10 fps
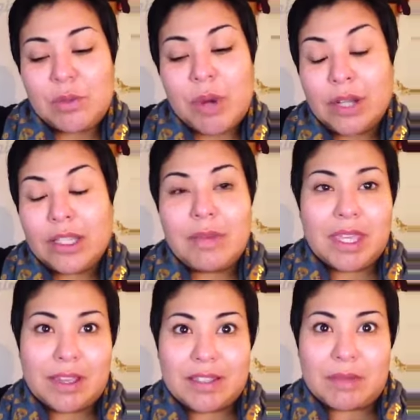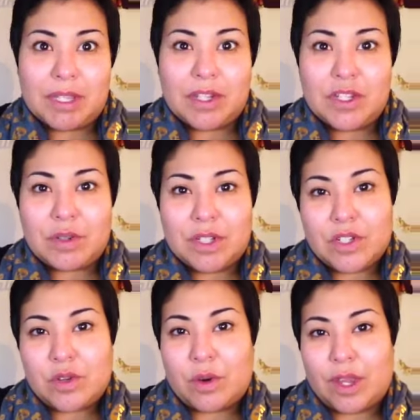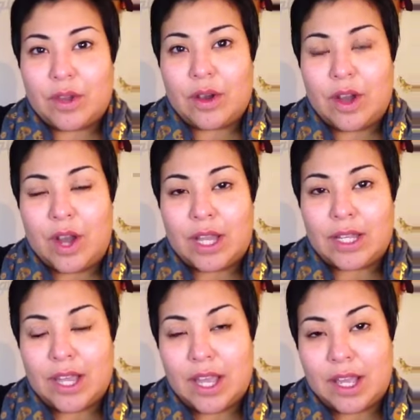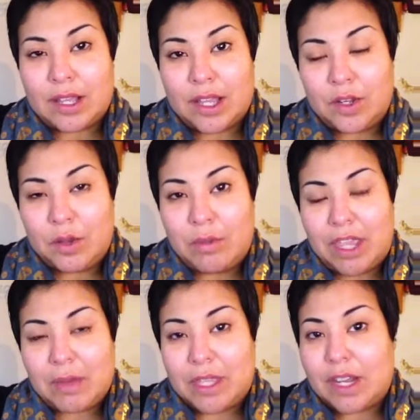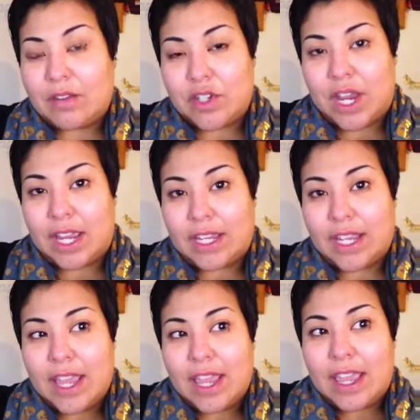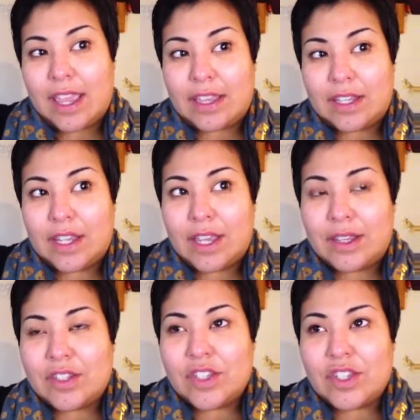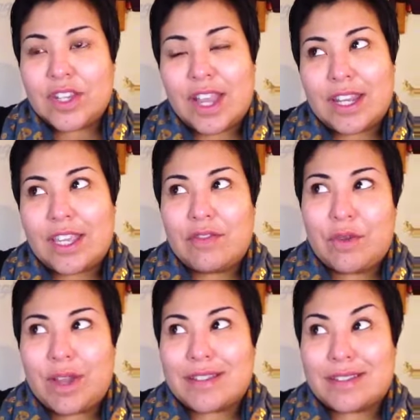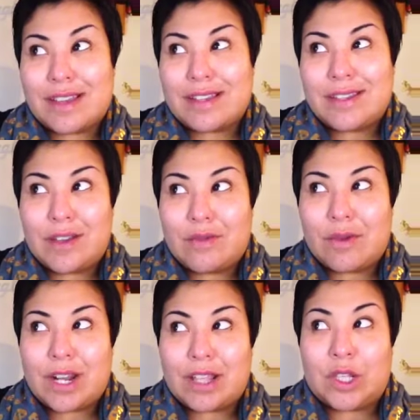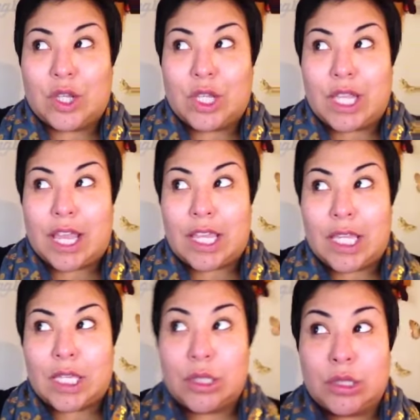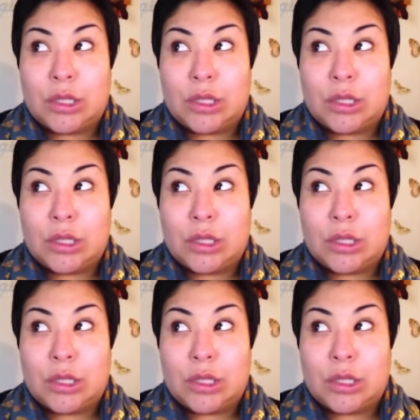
partly because I'm going to do a tutorial on a new makeup that I've tried, and just to kind of give you guys an idea of what I look like